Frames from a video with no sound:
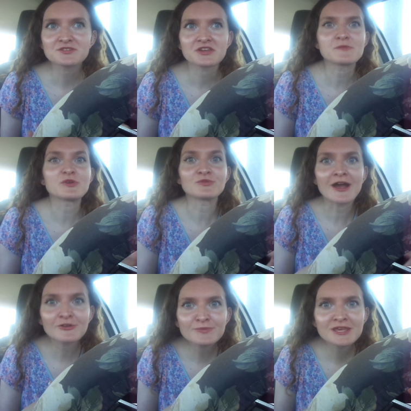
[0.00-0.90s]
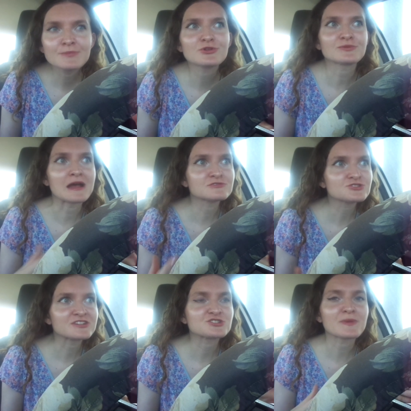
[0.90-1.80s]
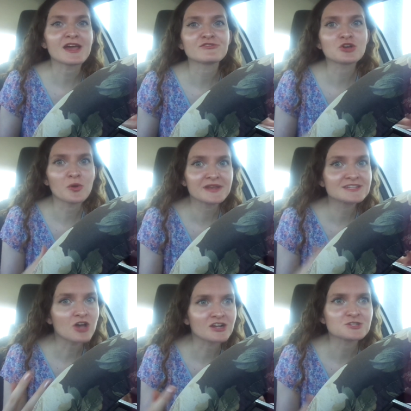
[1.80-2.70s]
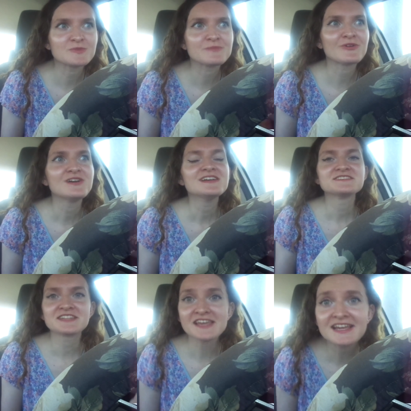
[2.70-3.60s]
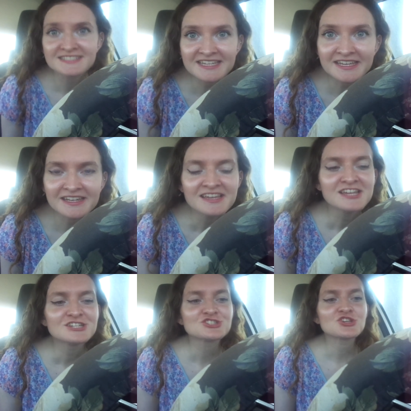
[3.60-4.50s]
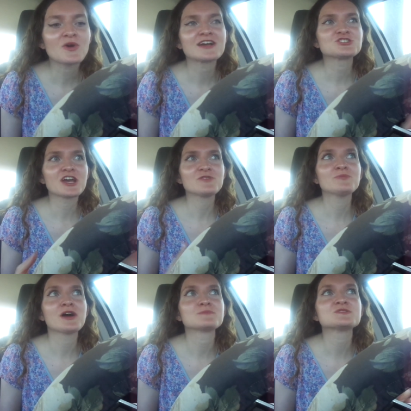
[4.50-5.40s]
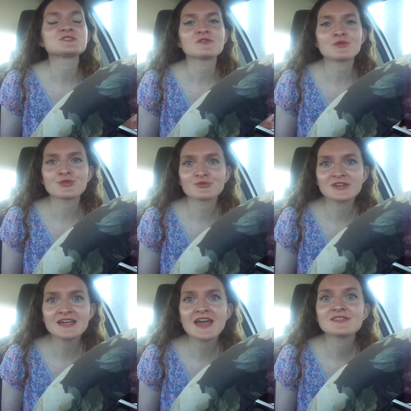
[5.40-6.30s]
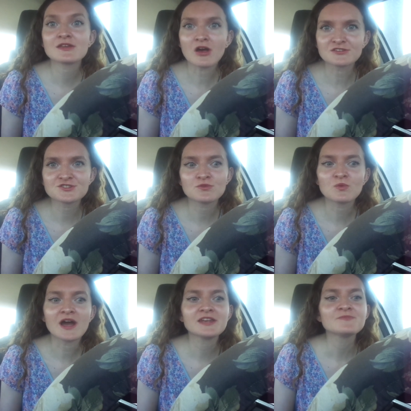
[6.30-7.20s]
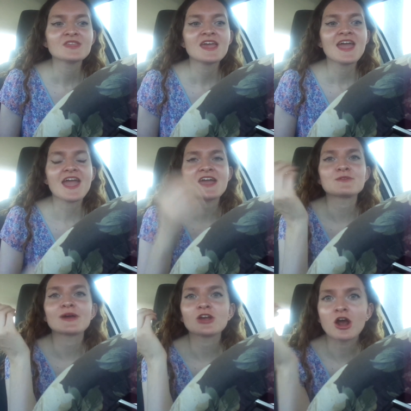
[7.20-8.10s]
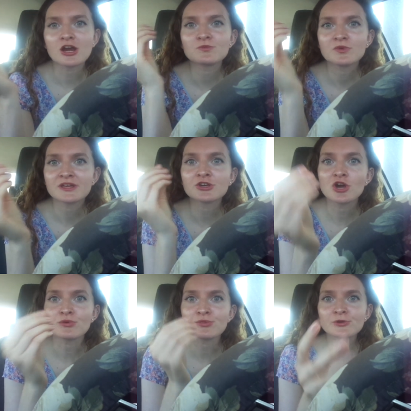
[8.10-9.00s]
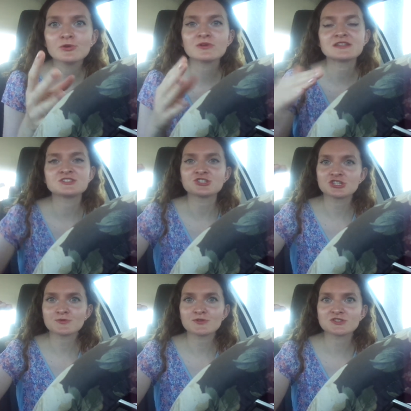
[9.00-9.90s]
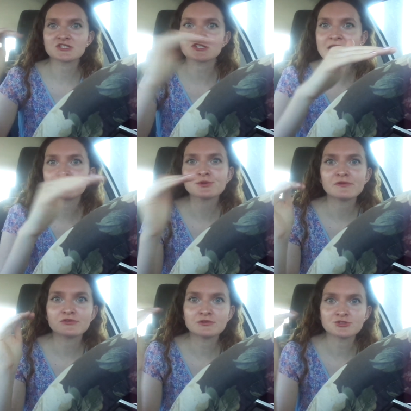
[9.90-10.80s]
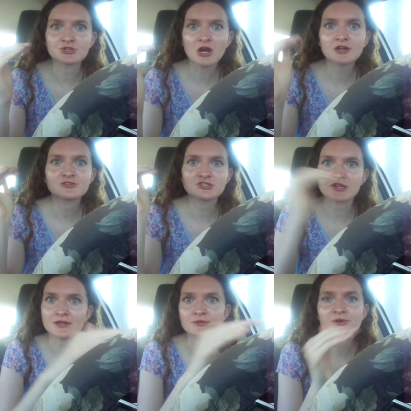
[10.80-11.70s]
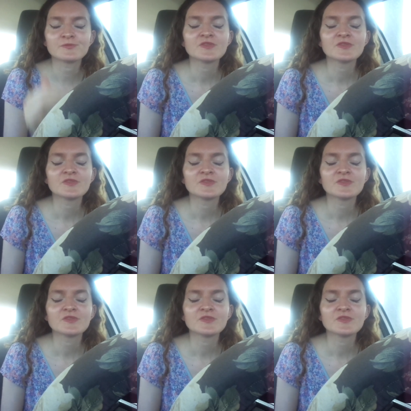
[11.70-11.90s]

Like I'm around people, around strangers, I might have to go in and talk to people. Today I did. So I tried pumps three and then also one, and my card wouldn't go through. It's just supposed to slide through. If you use your card, you just slide it through.